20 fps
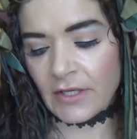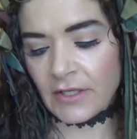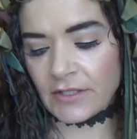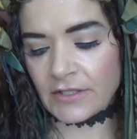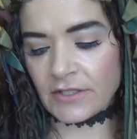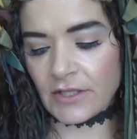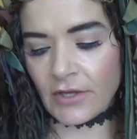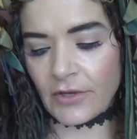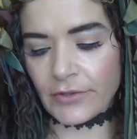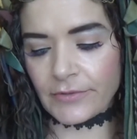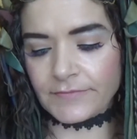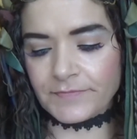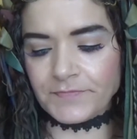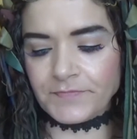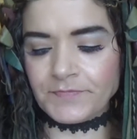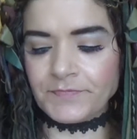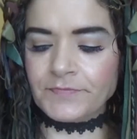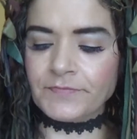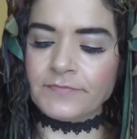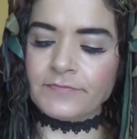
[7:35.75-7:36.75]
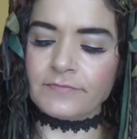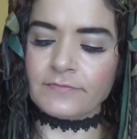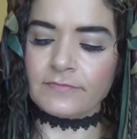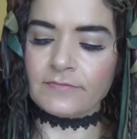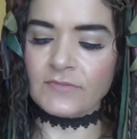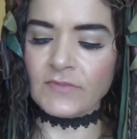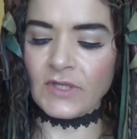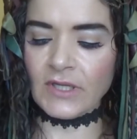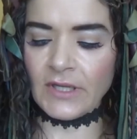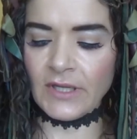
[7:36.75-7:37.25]
So,
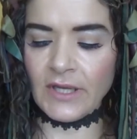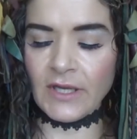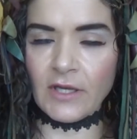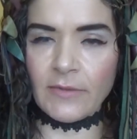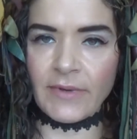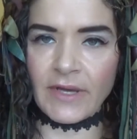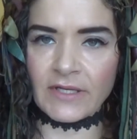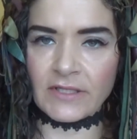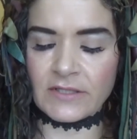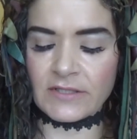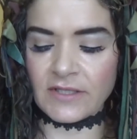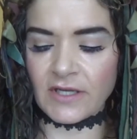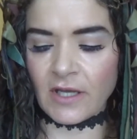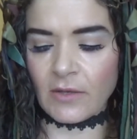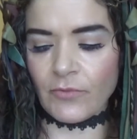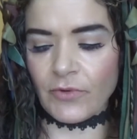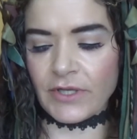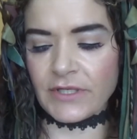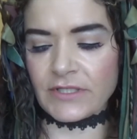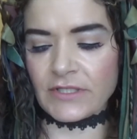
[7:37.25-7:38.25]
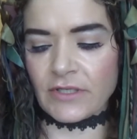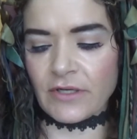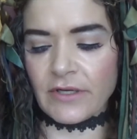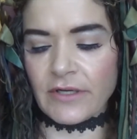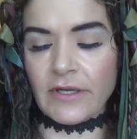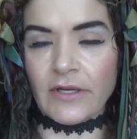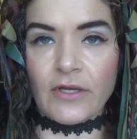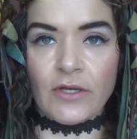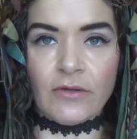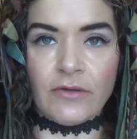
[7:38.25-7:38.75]
getting back to the time waster, I
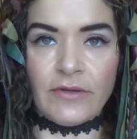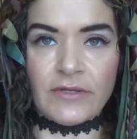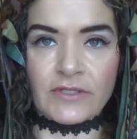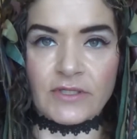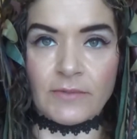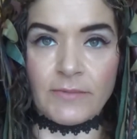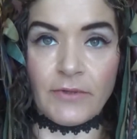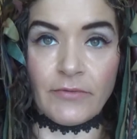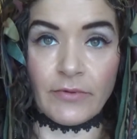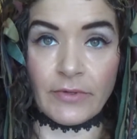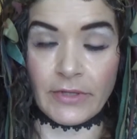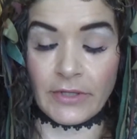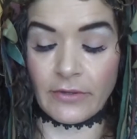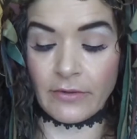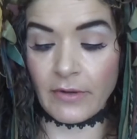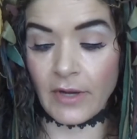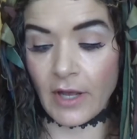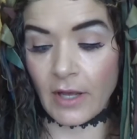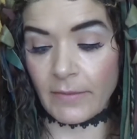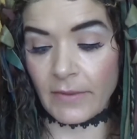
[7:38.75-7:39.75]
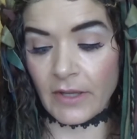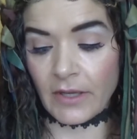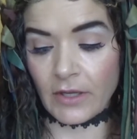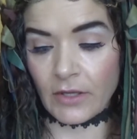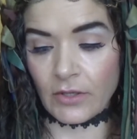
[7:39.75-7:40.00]
already knew he was going to be really grabby.